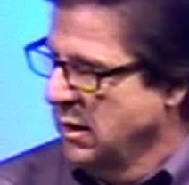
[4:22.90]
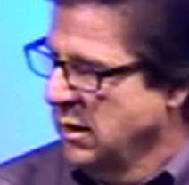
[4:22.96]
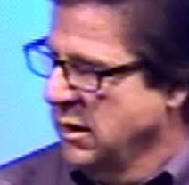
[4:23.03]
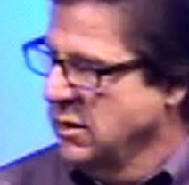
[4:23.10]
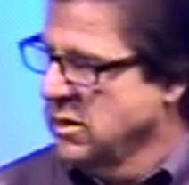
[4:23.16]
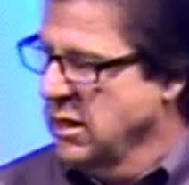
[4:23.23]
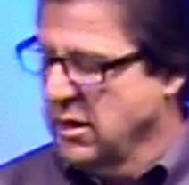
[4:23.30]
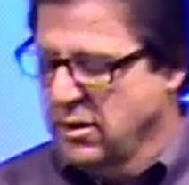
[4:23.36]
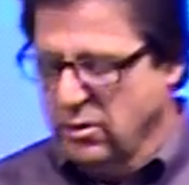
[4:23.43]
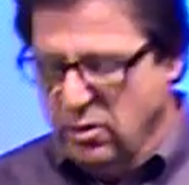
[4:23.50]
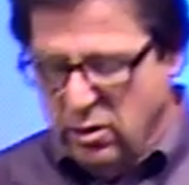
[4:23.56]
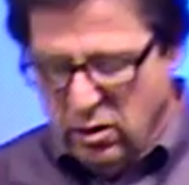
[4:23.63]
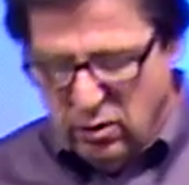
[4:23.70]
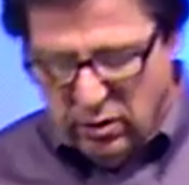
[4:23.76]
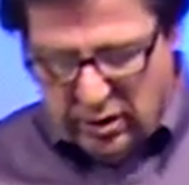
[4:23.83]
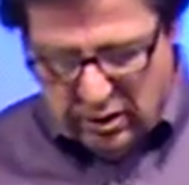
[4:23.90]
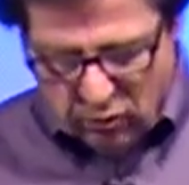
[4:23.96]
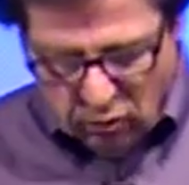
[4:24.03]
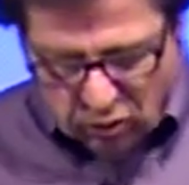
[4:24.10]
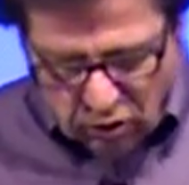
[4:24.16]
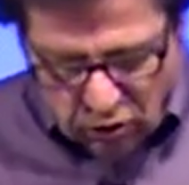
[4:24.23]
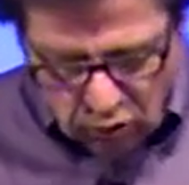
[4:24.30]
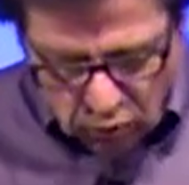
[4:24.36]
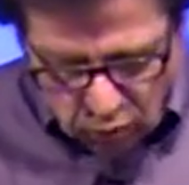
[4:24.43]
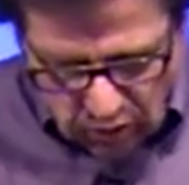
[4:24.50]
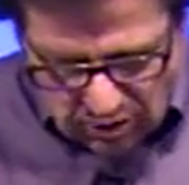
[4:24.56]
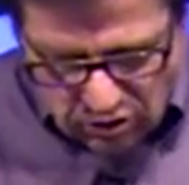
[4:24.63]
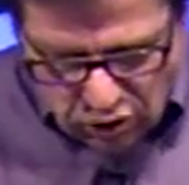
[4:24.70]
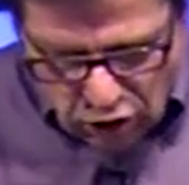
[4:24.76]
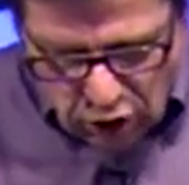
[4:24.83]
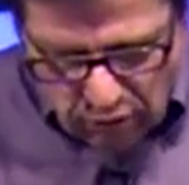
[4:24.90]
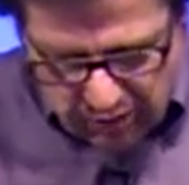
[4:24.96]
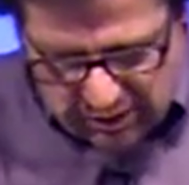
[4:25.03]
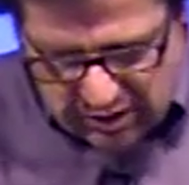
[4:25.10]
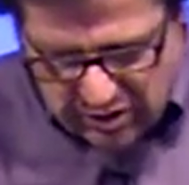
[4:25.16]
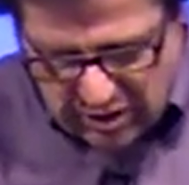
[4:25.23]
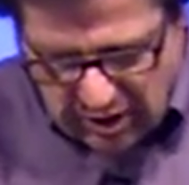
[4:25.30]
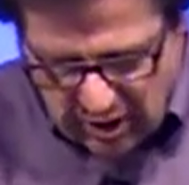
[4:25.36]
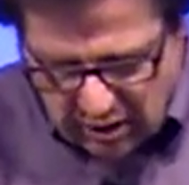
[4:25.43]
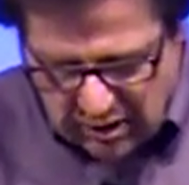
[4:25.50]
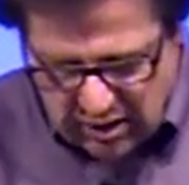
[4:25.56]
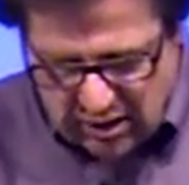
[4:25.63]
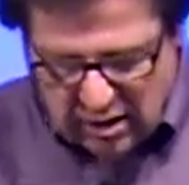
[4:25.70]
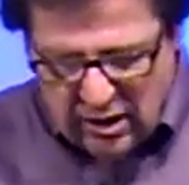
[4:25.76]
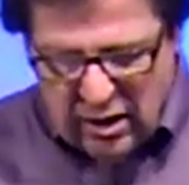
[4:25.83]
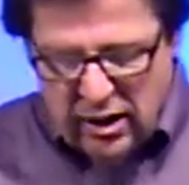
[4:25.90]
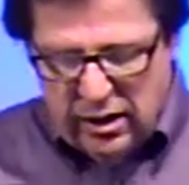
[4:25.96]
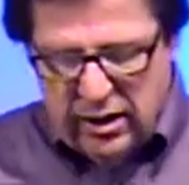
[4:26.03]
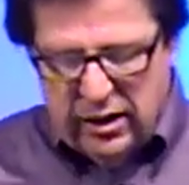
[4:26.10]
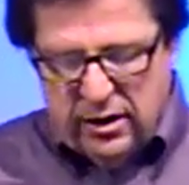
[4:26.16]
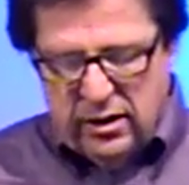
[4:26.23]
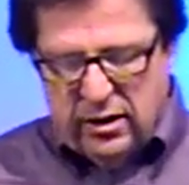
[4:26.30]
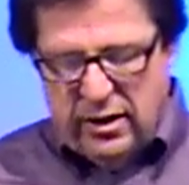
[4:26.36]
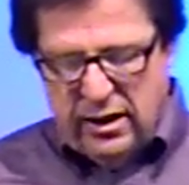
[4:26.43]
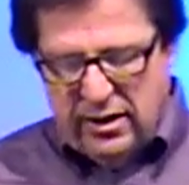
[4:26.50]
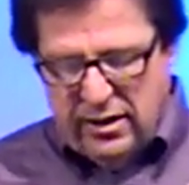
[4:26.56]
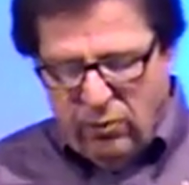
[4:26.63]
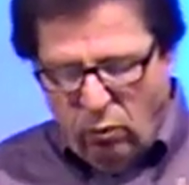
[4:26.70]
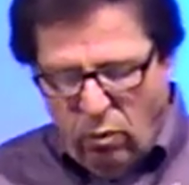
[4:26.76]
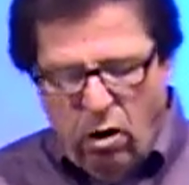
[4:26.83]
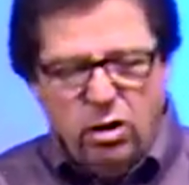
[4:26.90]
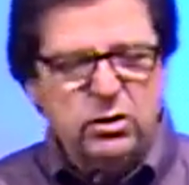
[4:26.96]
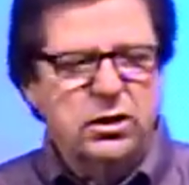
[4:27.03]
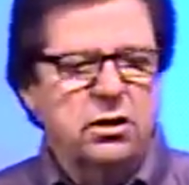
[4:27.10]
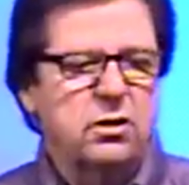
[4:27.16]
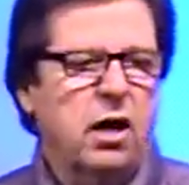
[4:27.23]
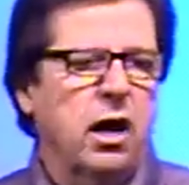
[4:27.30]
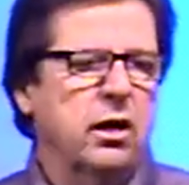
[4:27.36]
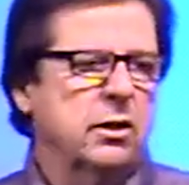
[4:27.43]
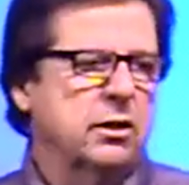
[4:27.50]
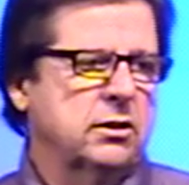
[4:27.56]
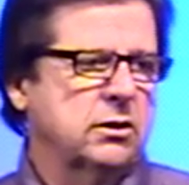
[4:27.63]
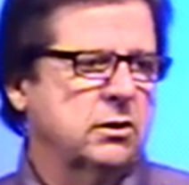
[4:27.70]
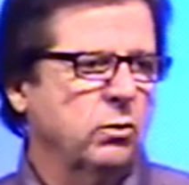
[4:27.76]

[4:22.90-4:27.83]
He said, You know, who, what servant is there that, that, that walks in darkness?